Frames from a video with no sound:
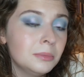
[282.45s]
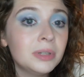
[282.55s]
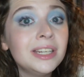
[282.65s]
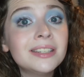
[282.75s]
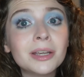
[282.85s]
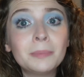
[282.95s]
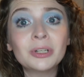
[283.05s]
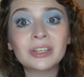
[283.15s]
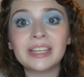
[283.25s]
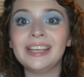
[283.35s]
please up
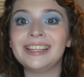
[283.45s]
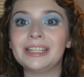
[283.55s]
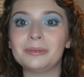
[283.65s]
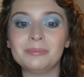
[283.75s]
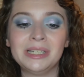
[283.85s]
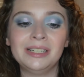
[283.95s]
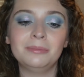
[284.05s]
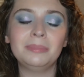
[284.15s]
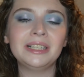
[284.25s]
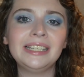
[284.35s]
your game,
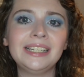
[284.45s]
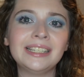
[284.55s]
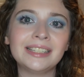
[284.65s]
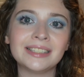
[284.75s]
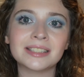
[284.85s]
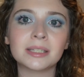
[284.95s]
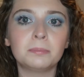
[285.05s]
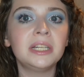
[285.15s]
please.